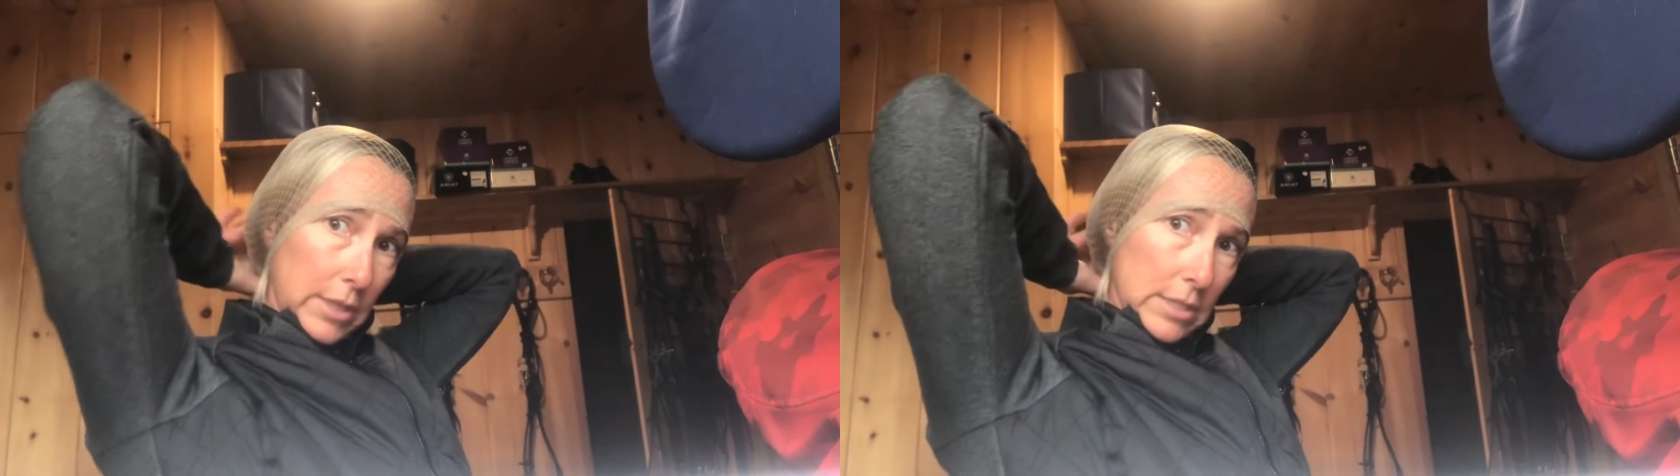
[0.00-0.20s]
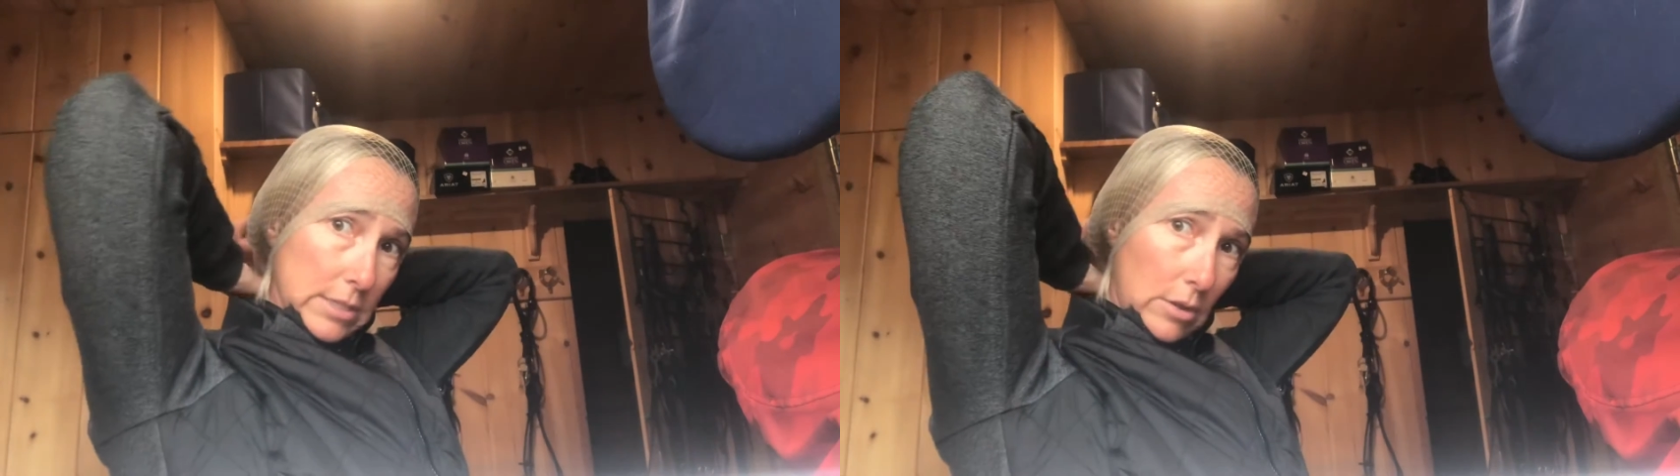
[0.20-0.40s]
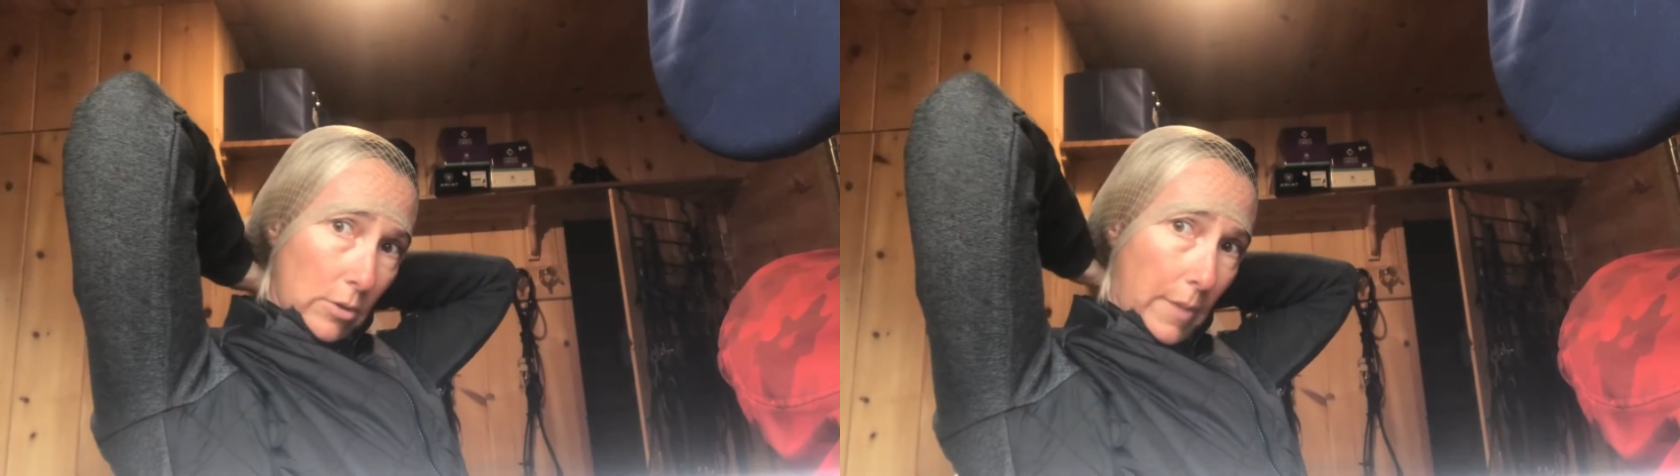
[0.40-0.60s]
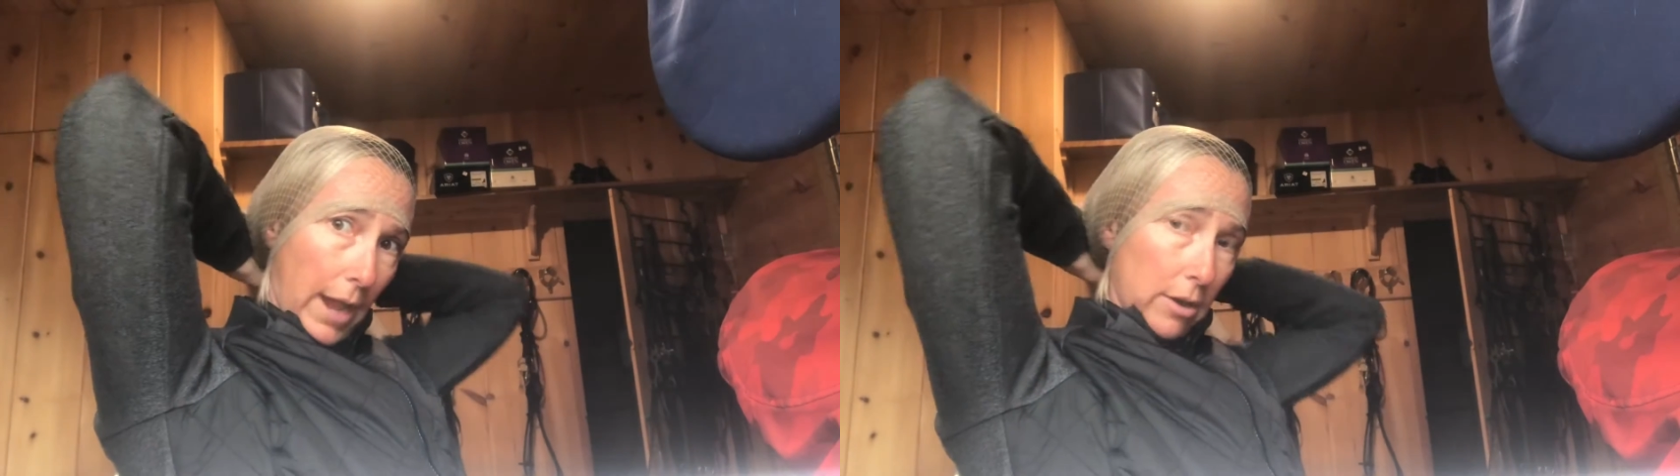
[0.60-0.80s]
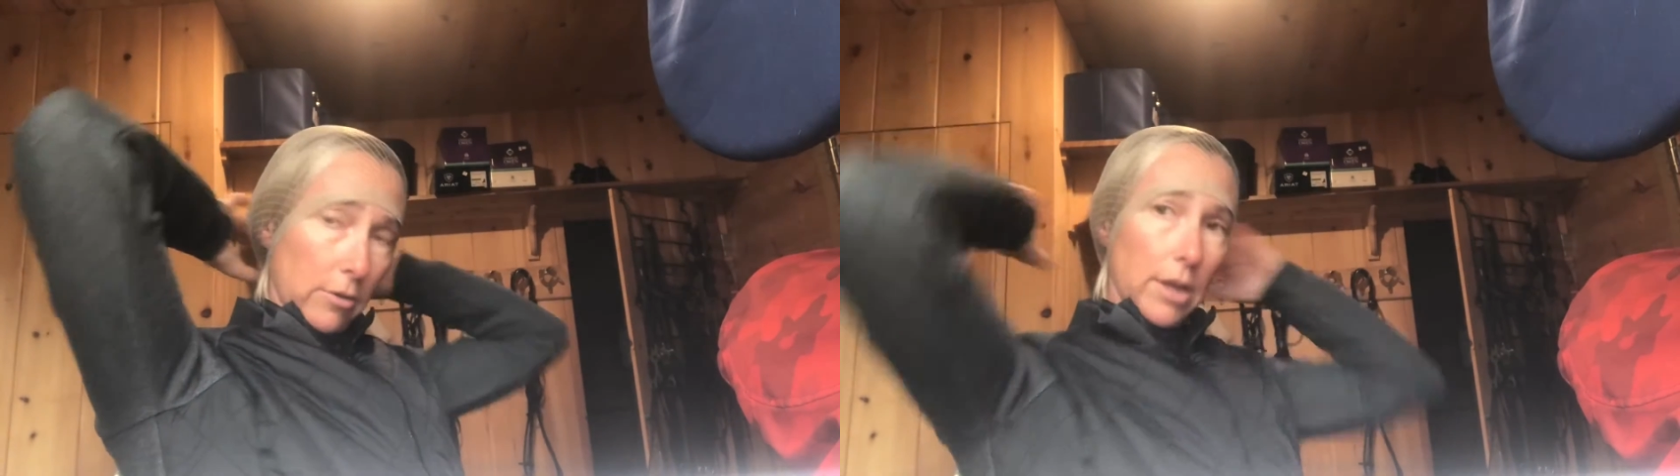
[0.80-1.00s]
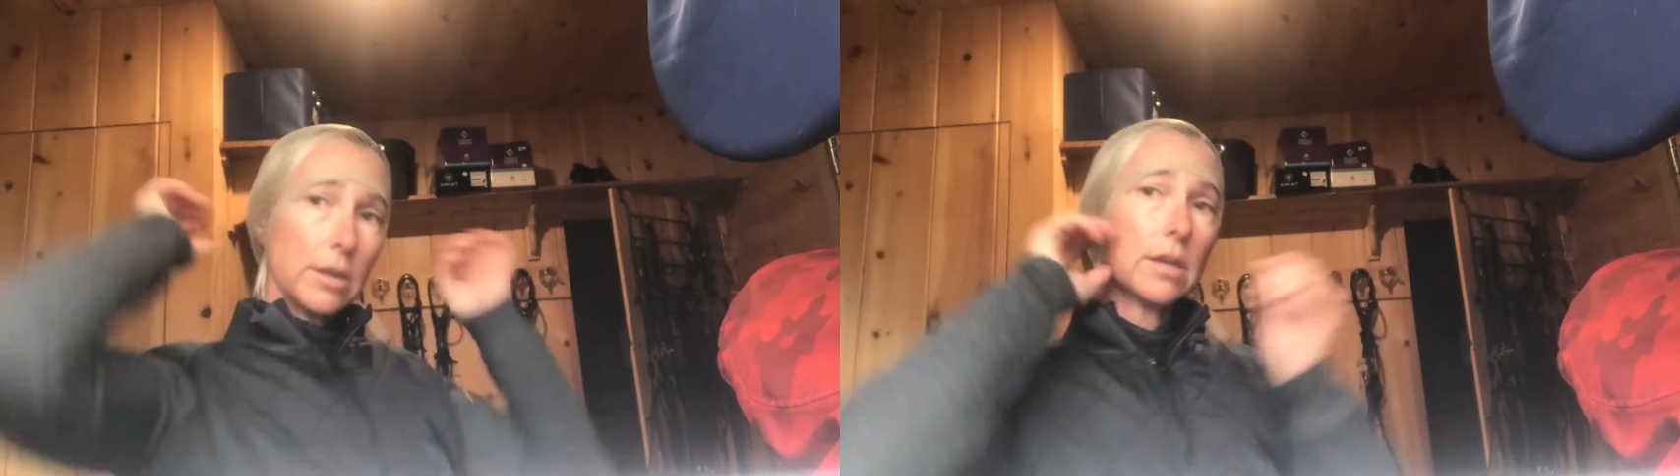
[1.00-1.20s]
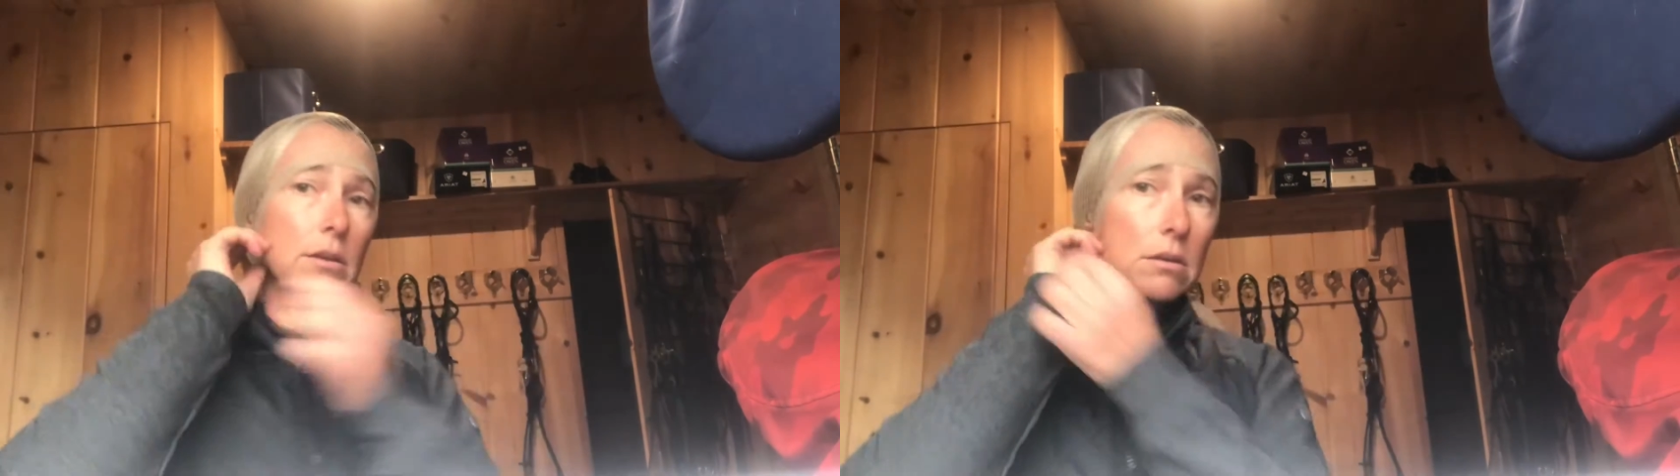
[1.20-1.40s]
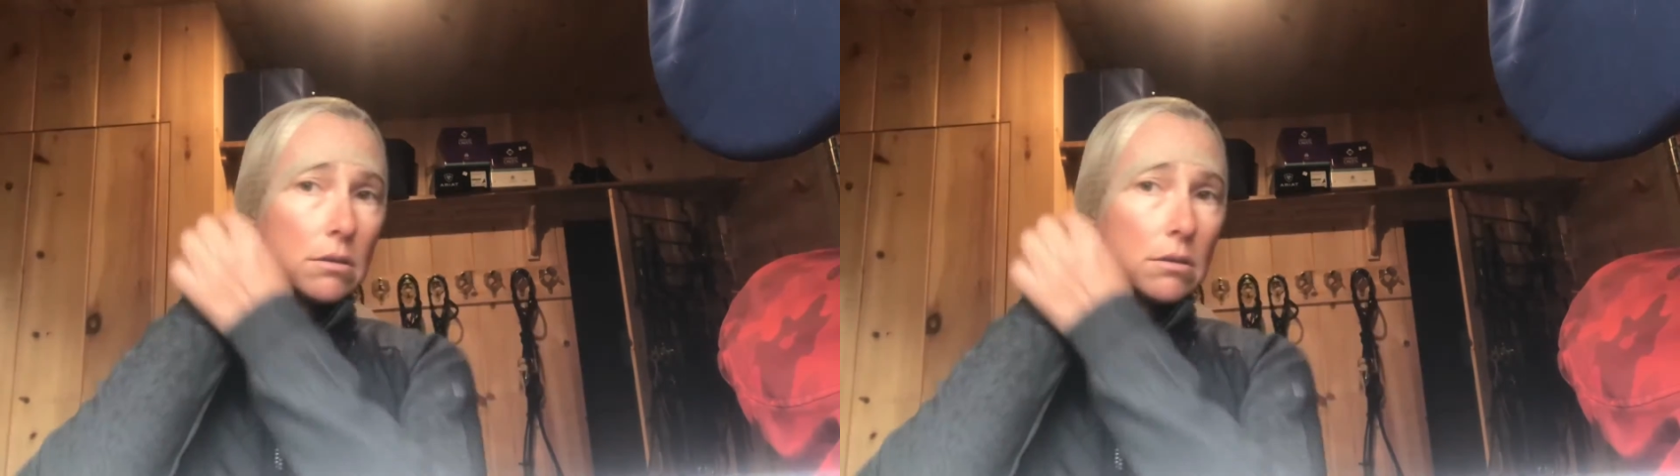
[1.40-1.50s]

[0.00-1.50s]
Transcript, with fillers: this and go back around it.